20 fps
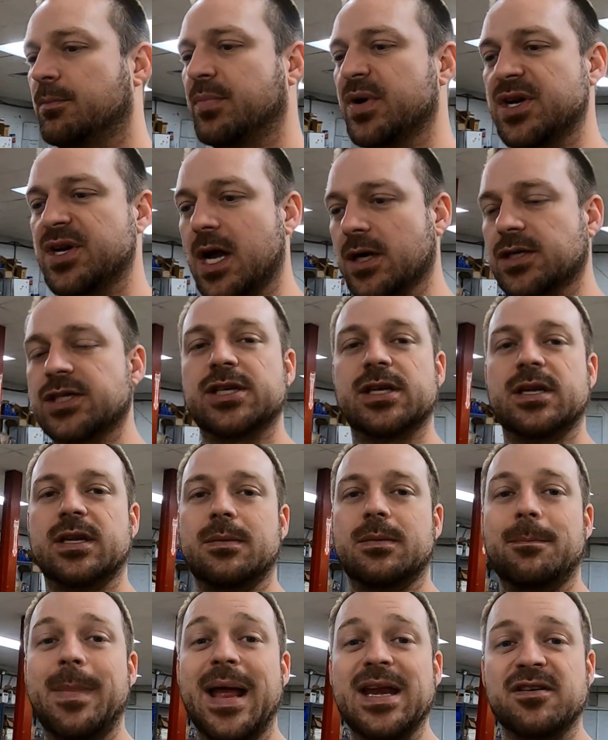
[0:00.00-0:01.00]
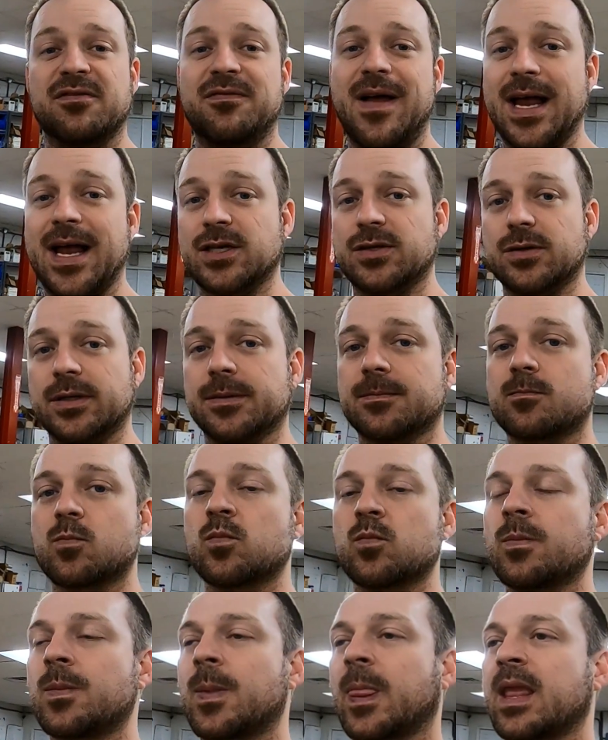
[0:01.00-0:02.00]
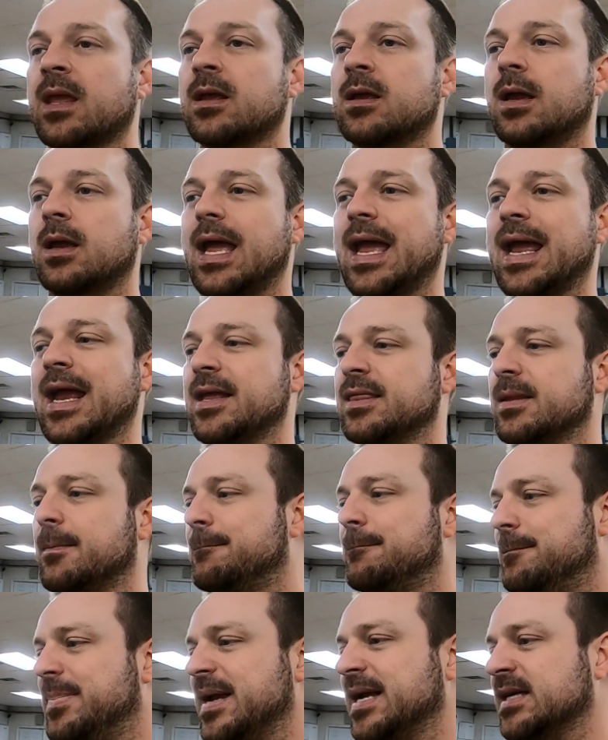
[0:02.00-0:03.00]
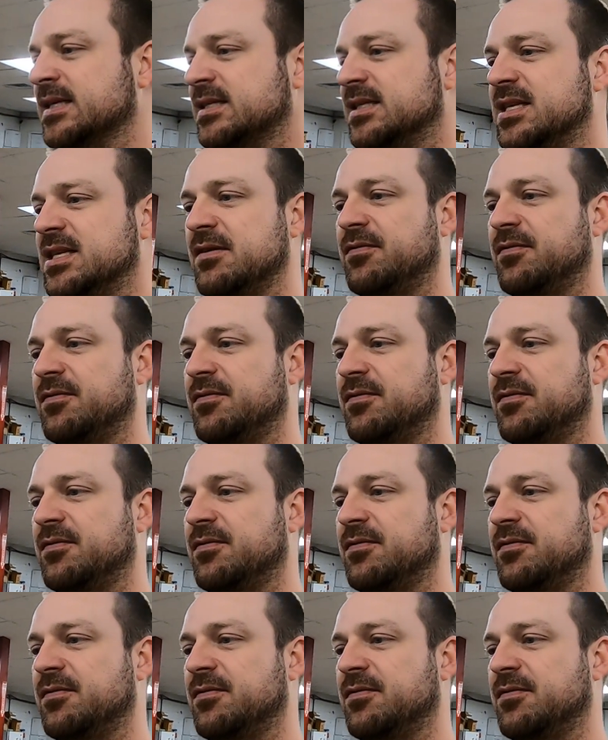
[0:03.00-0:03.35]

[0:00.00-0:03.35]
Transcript: production and manufacturing, and the biggest